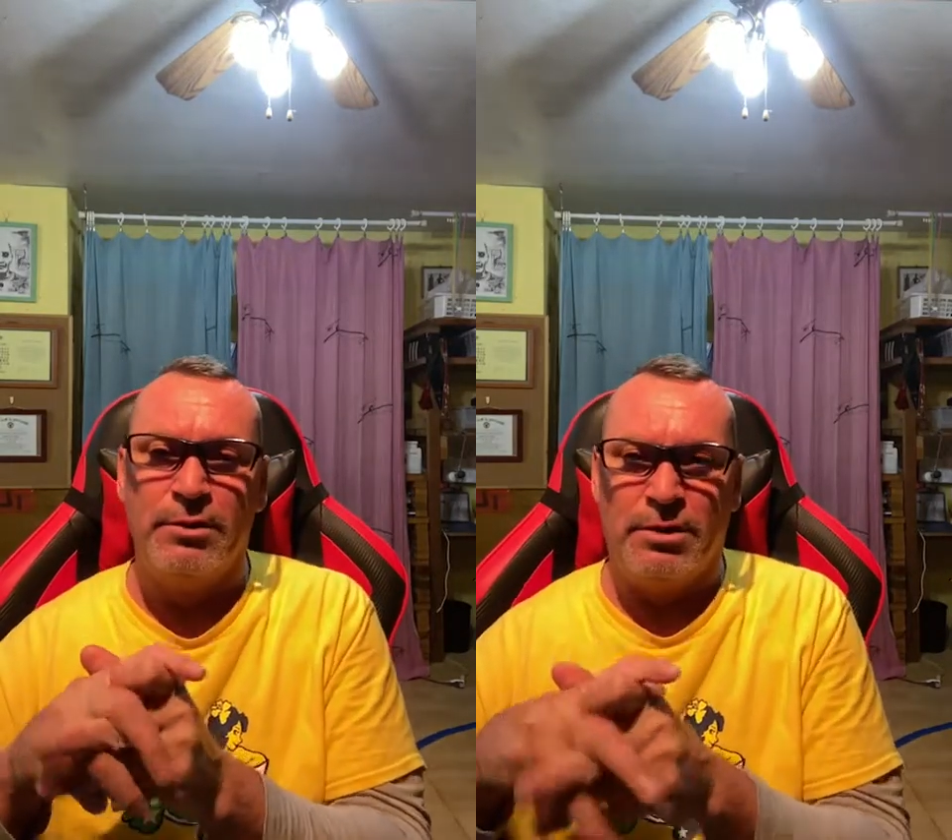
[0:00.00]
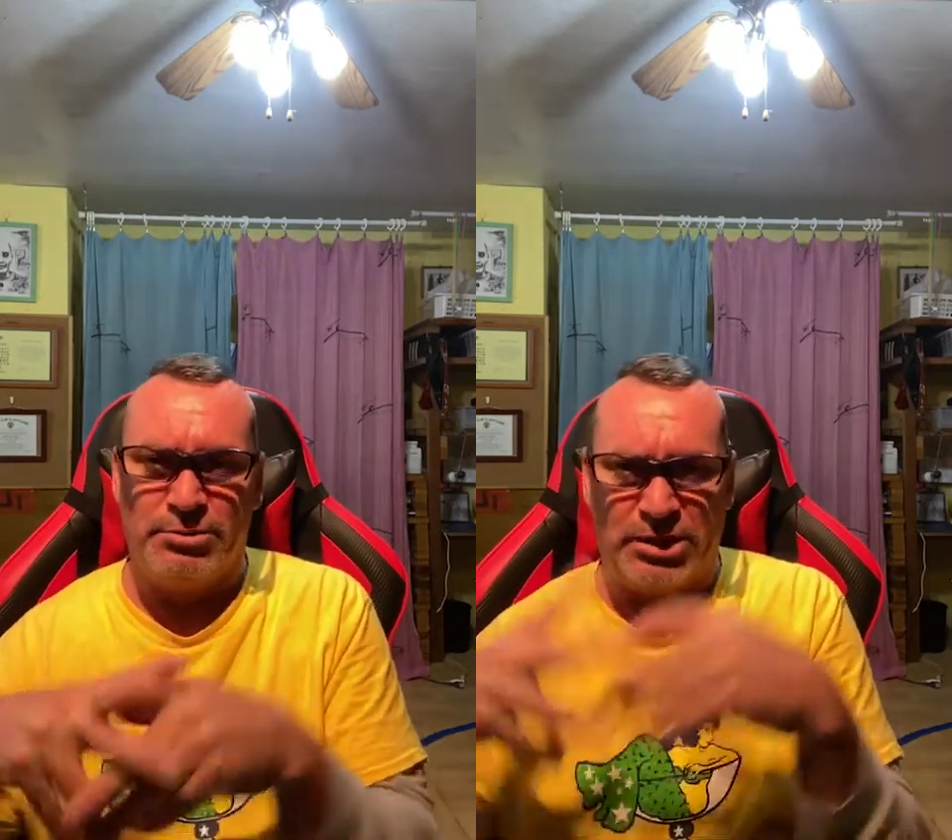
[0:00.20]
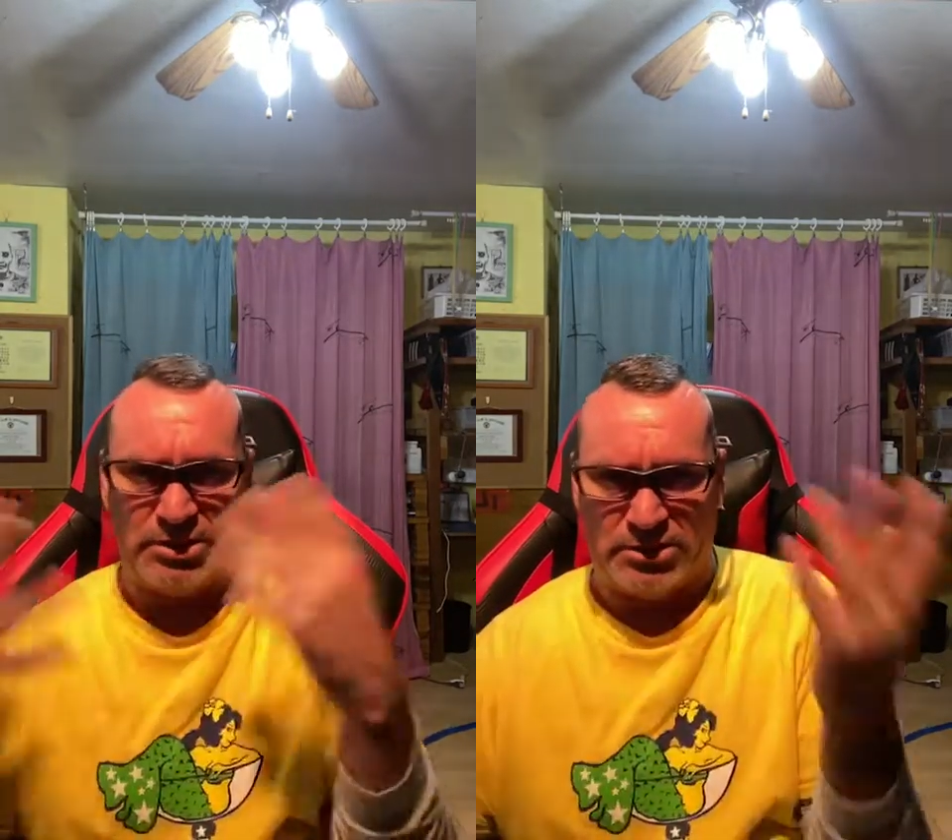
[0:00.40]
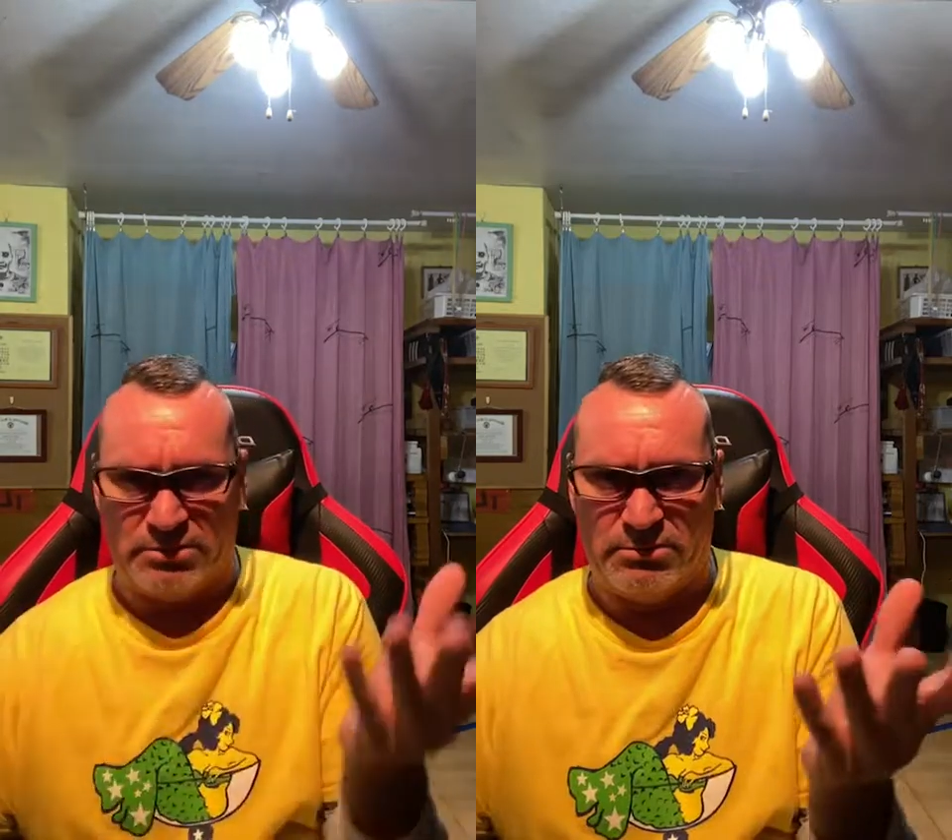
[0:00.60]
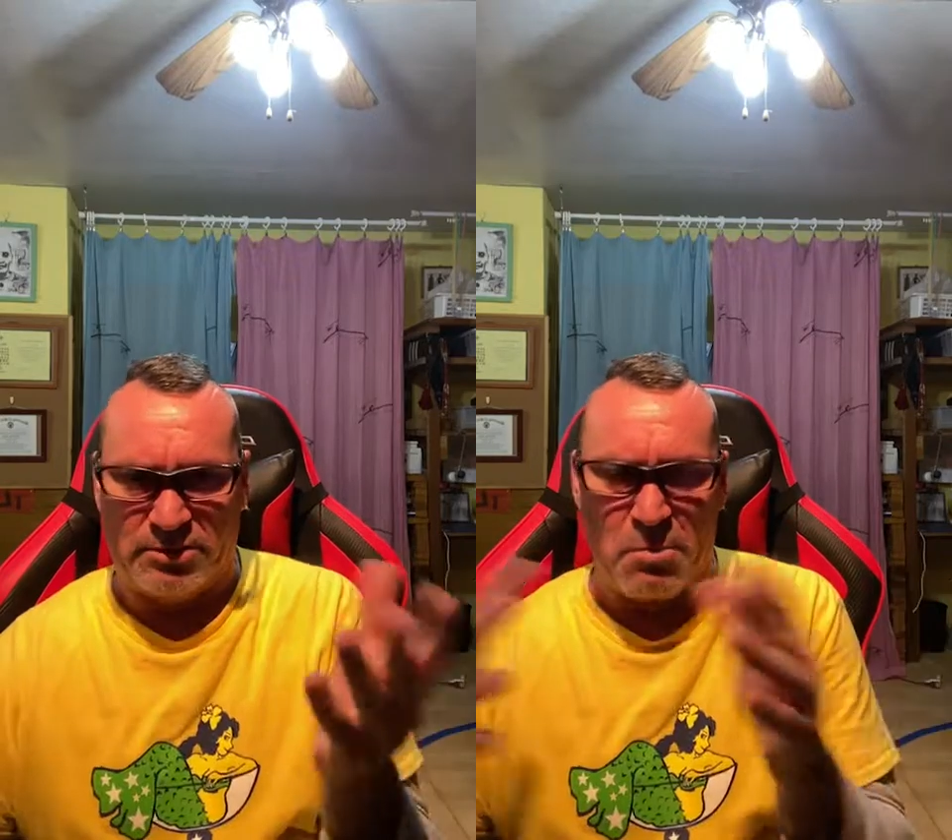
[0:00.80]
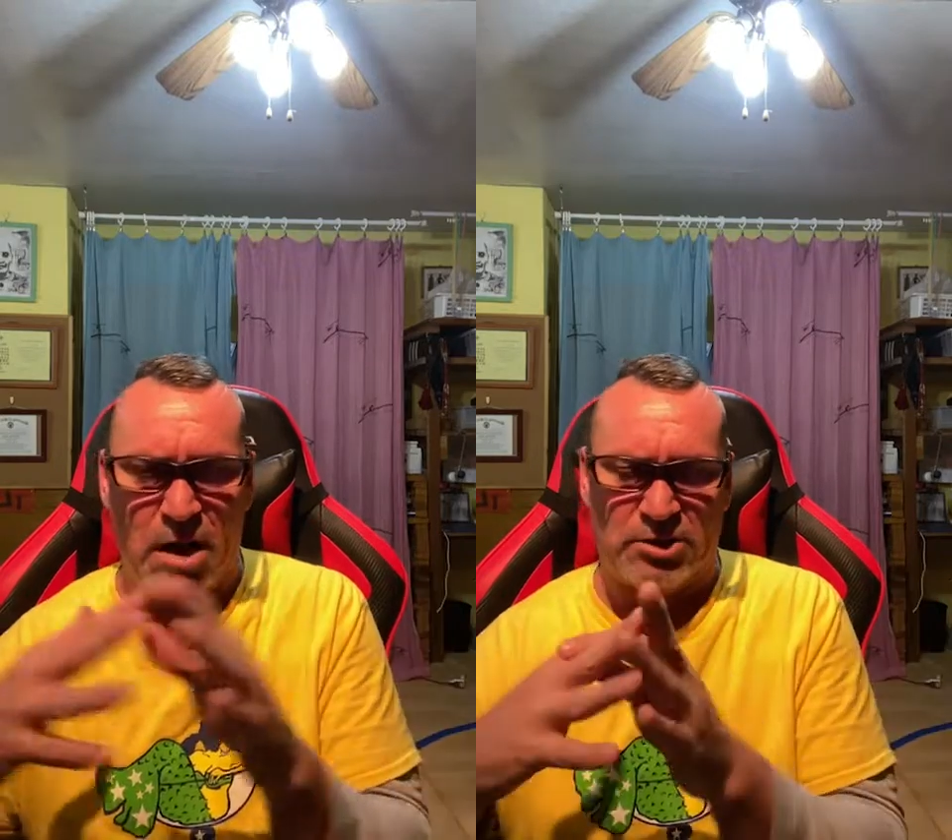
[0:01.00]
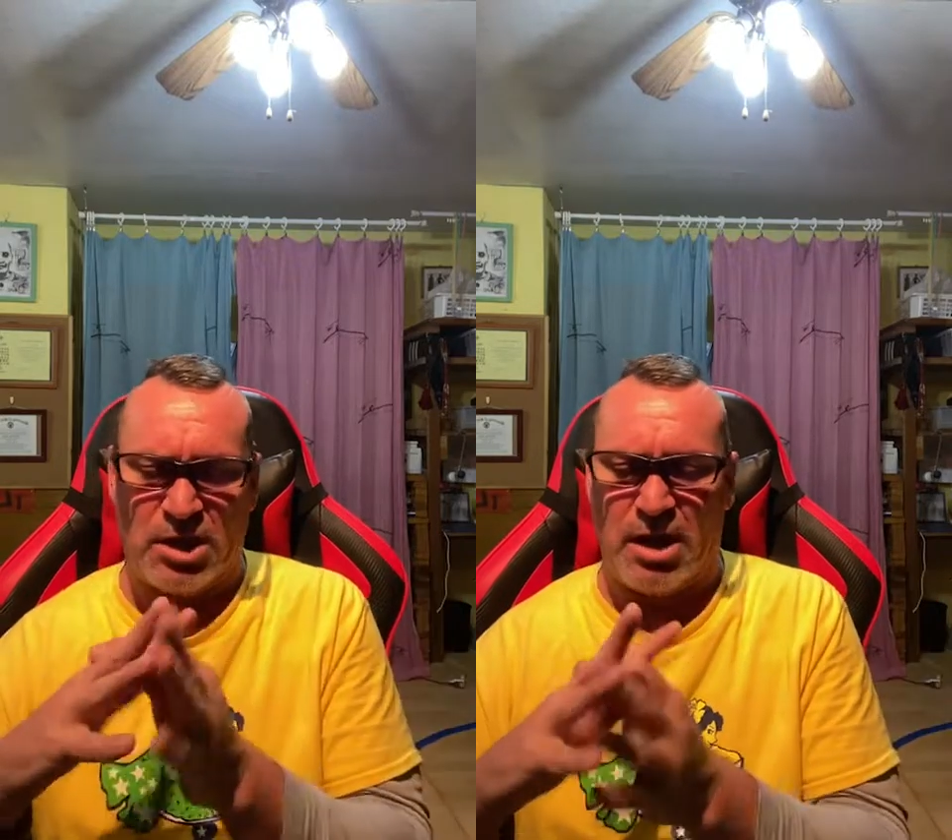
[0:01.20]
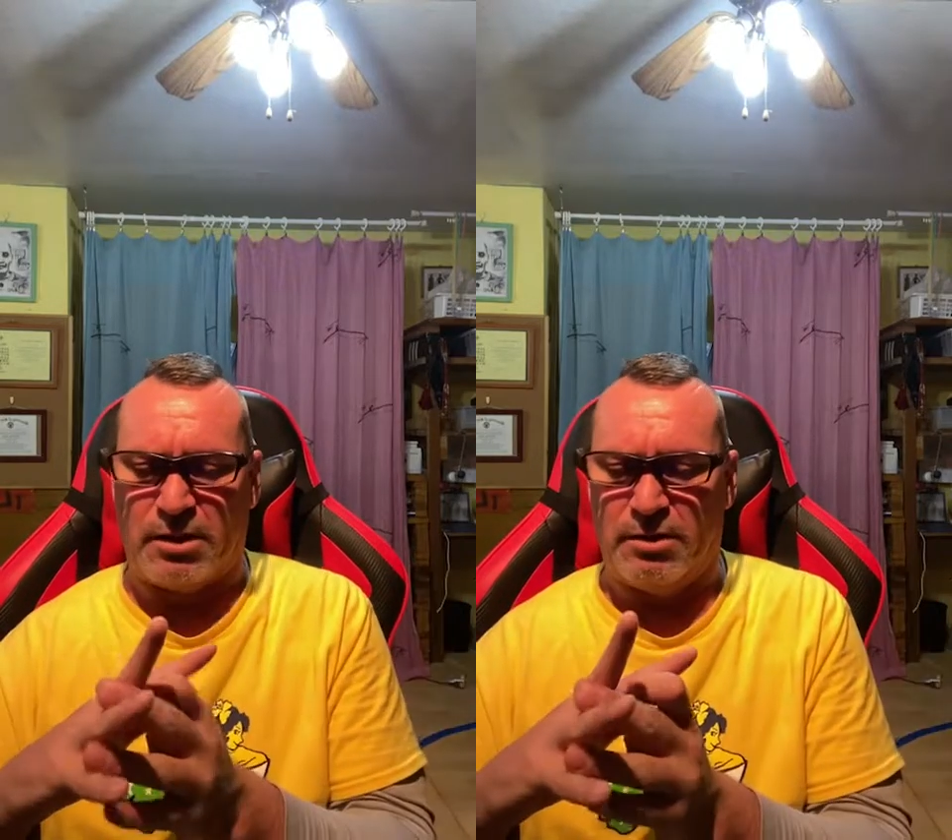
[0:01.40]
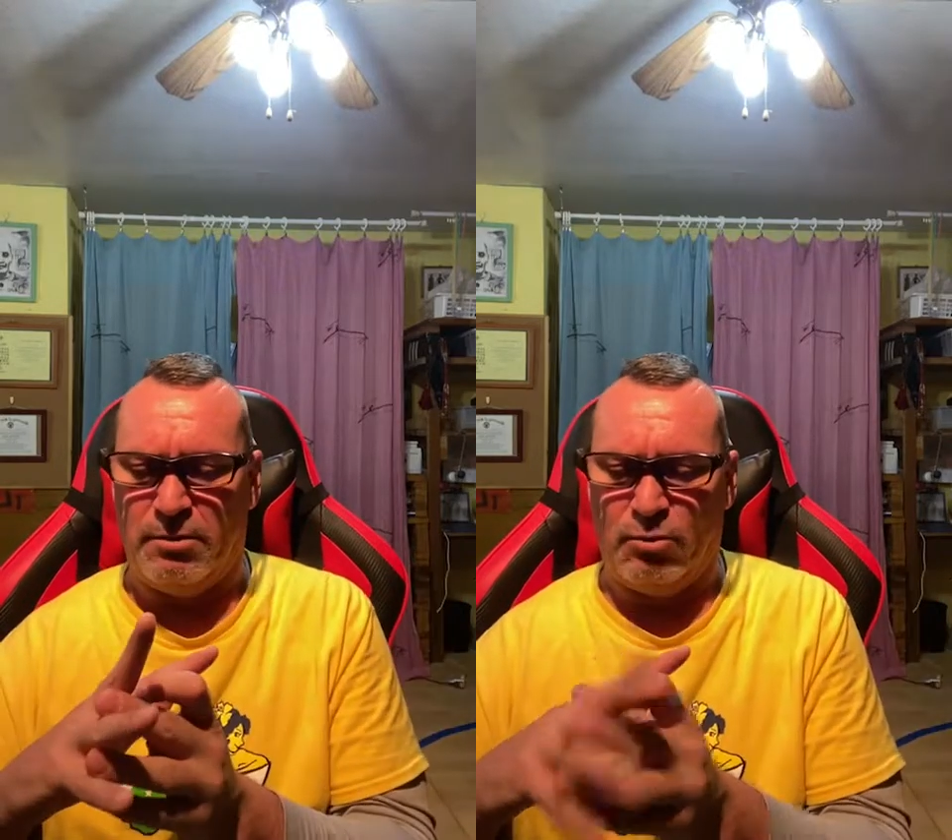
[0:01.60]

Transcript: It was just small talk,